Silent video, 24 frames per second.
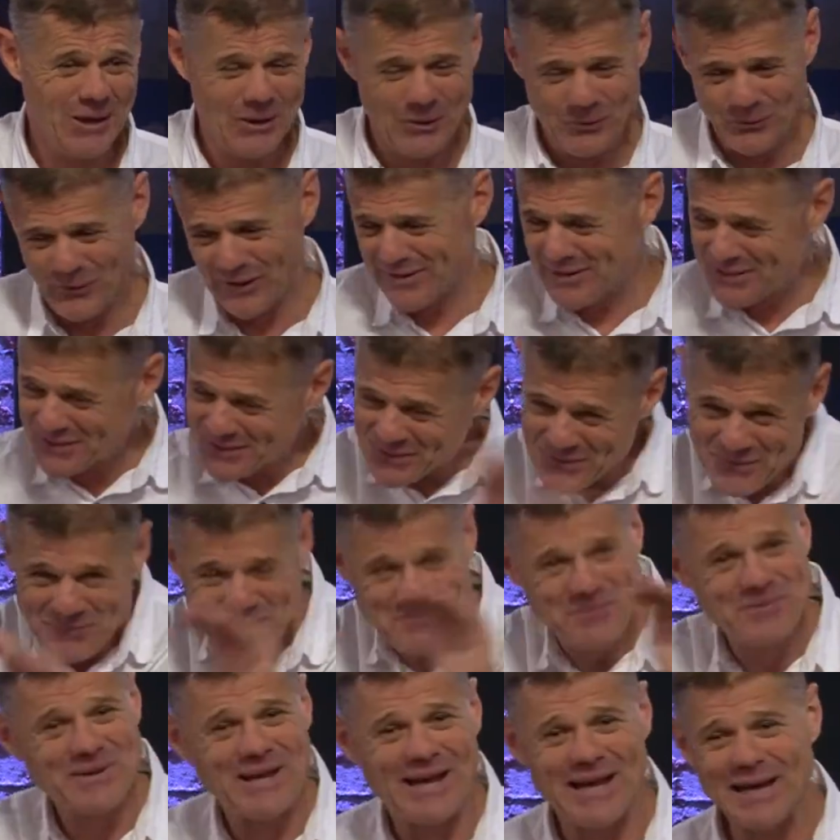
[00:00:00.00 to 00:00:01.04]
Once you
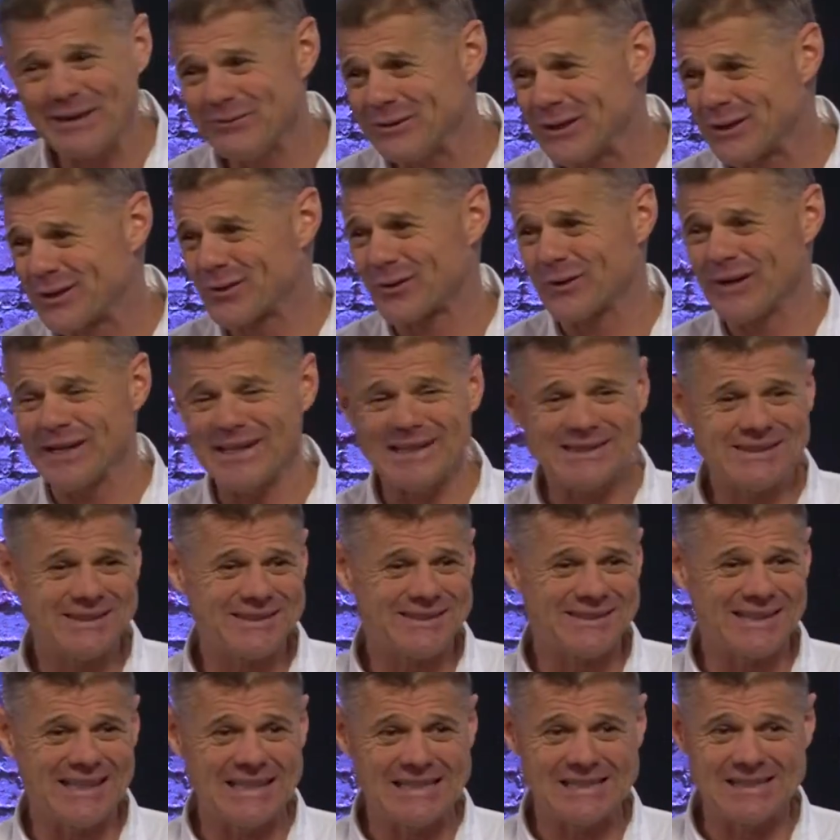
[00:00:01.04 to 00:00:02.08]
have a
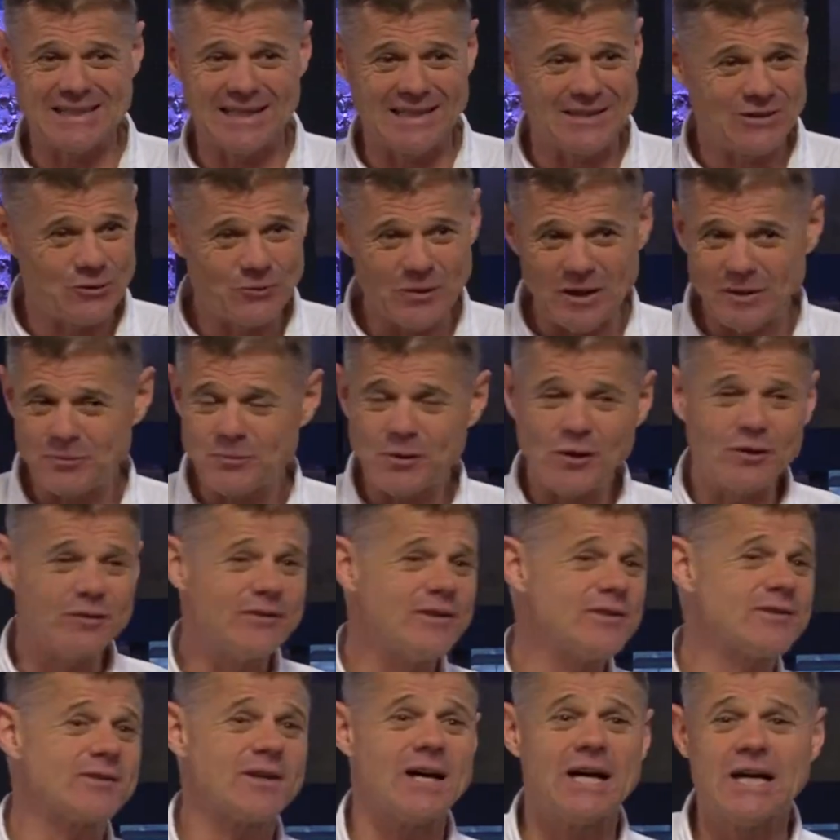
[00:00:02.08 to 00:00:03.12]
crash and you might be on
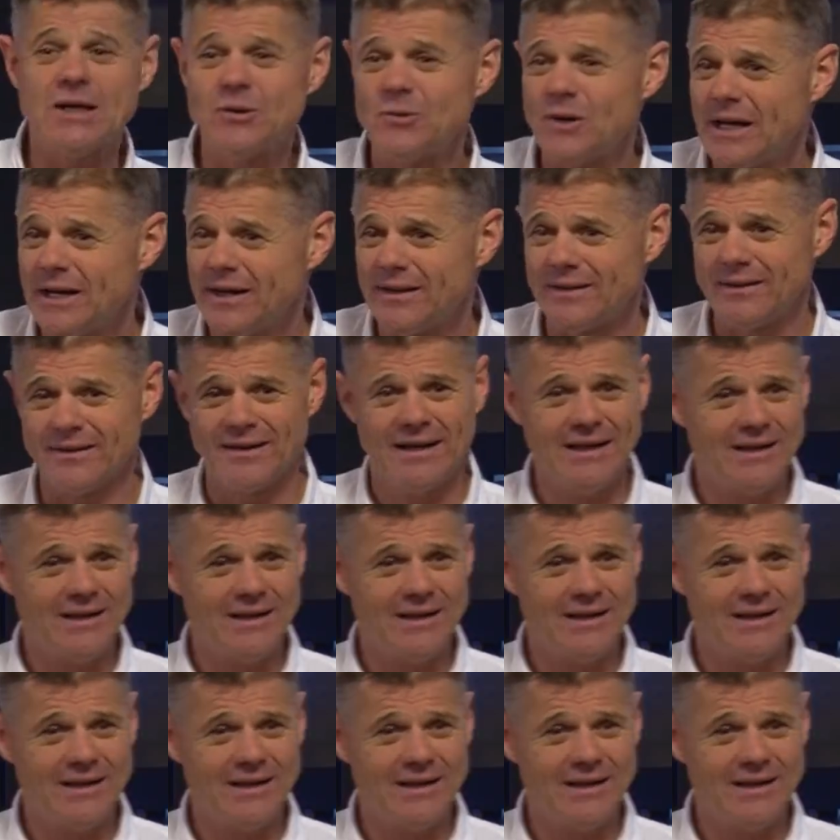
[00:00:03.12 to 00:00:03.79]
this highway and